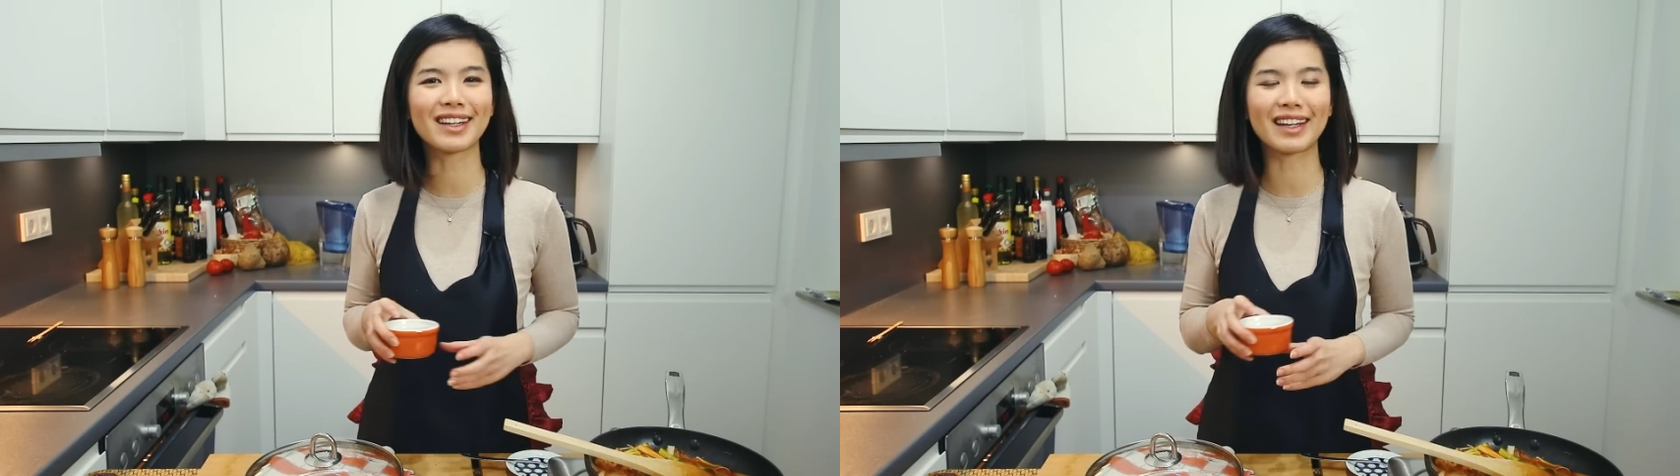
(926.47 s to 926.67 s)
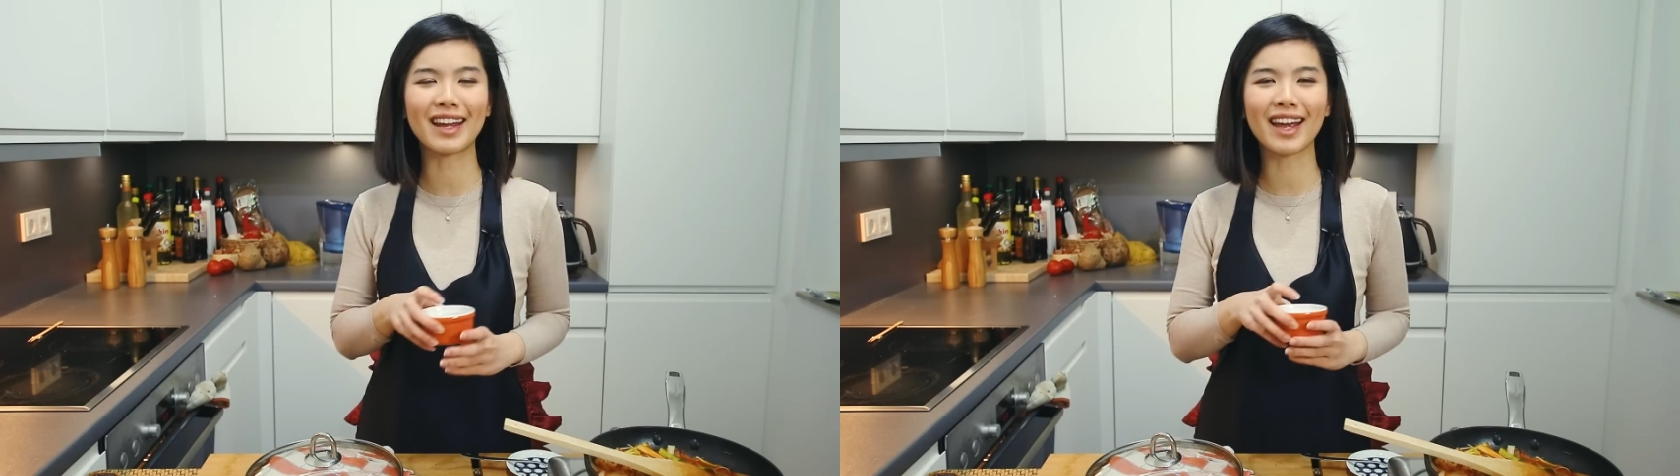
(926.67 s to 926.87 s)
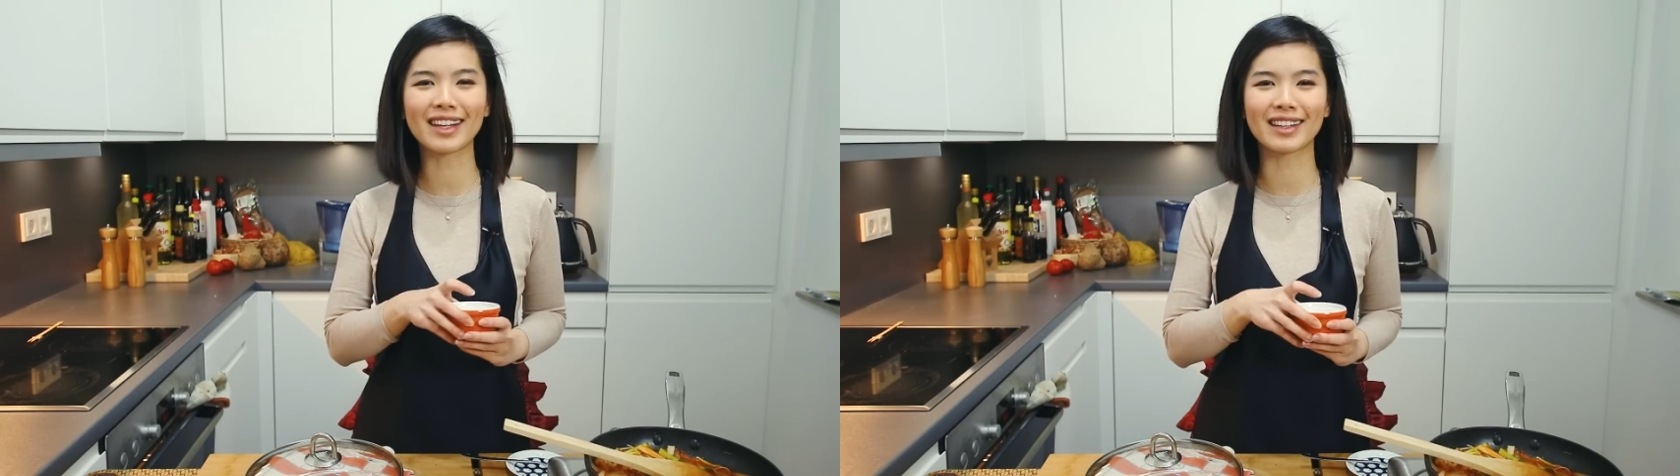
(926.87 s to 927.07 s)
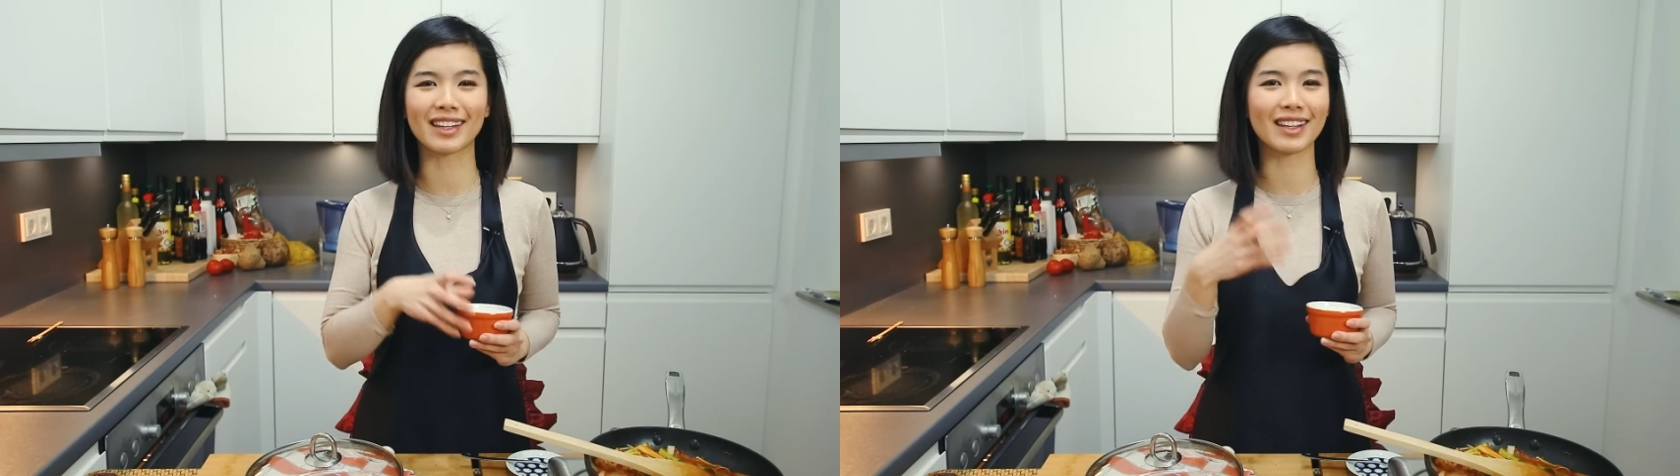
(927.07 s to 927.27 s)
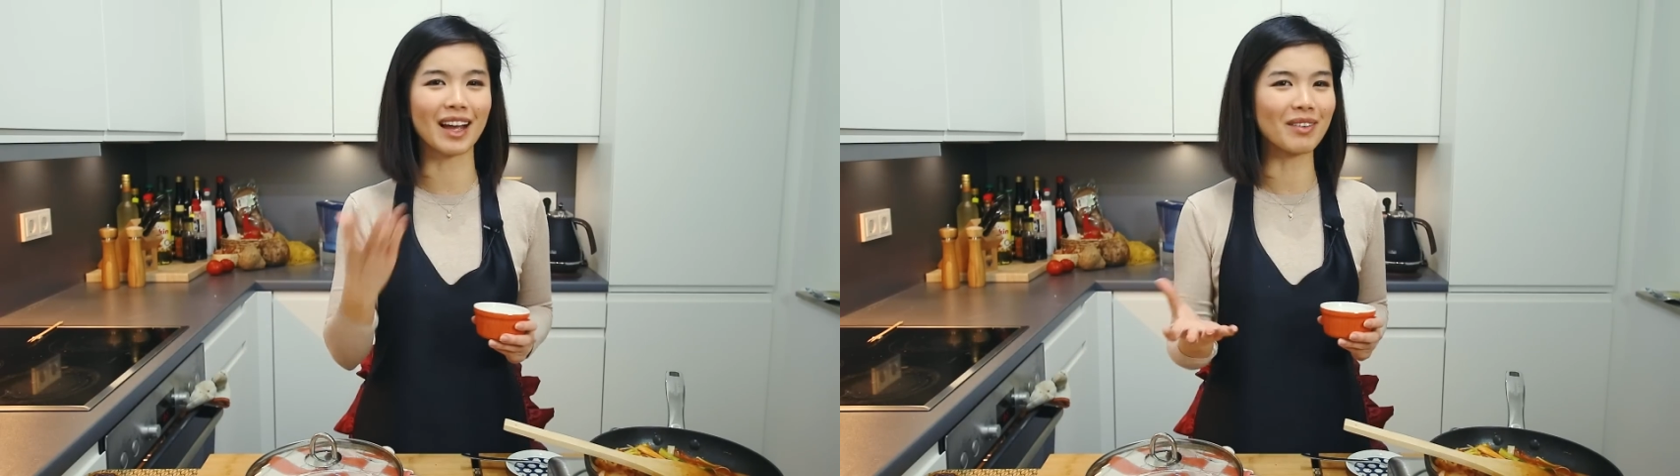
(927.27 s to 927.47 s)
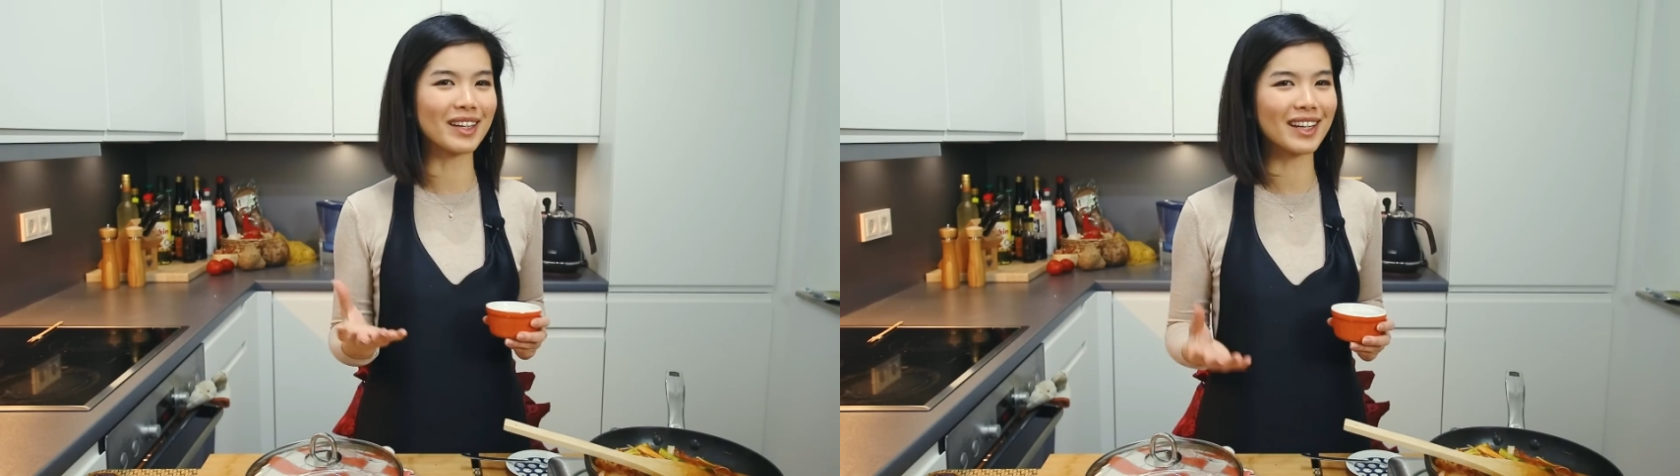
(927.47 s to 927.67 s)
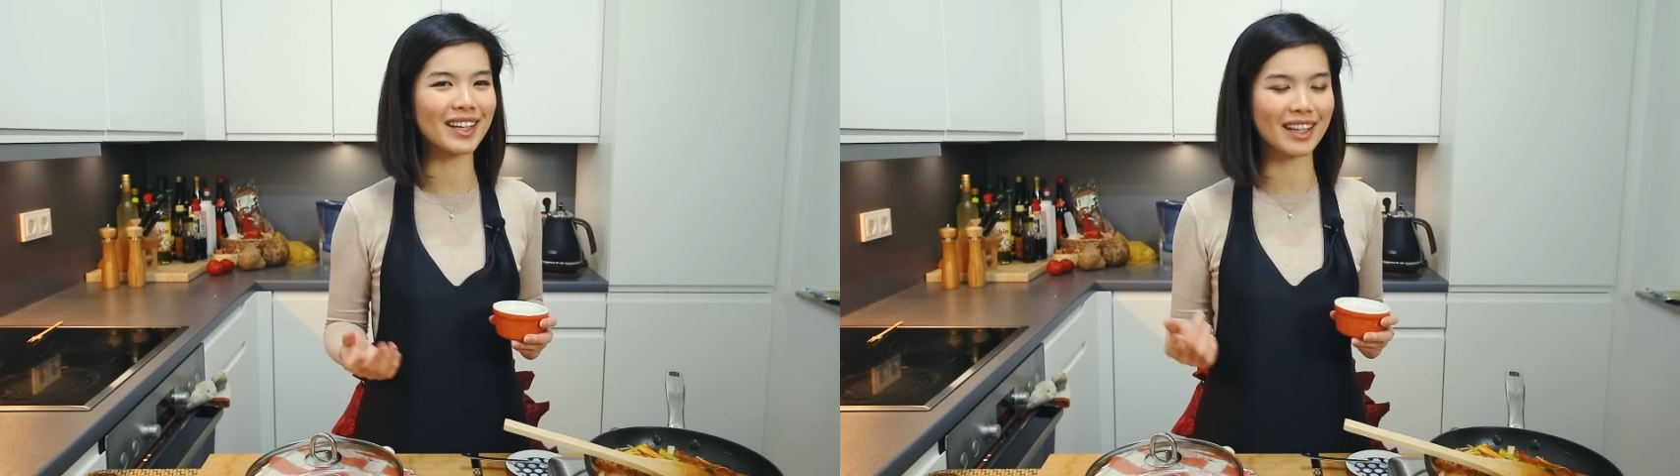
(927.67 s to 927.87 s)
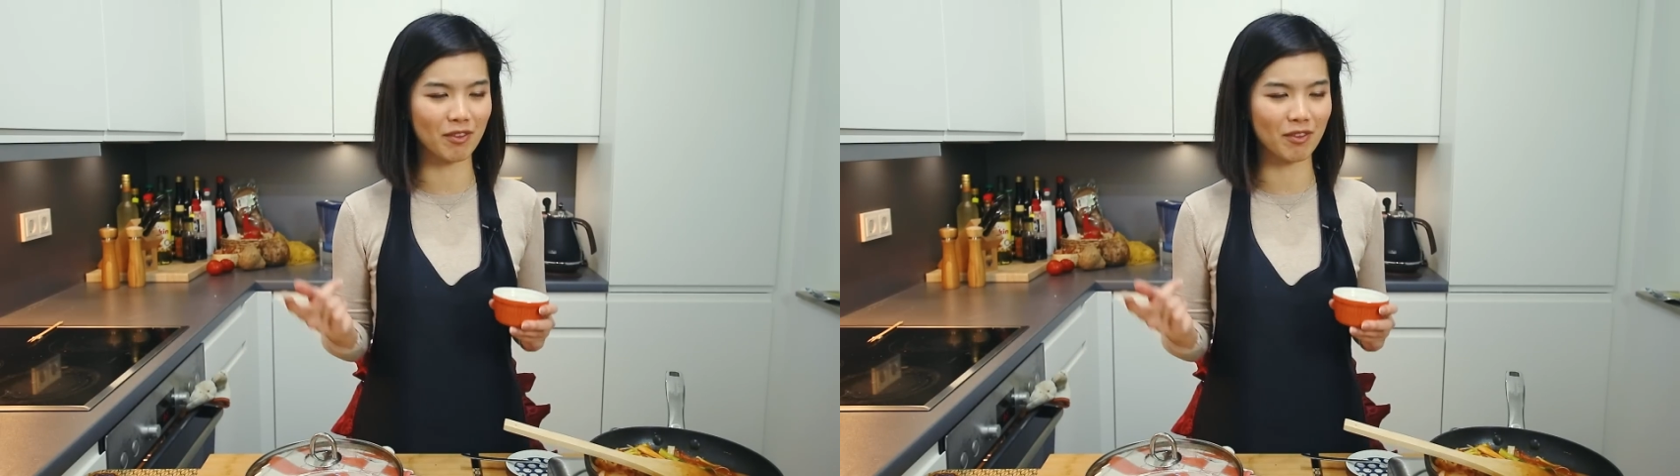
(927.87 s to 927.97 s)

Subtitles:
it has the sourness,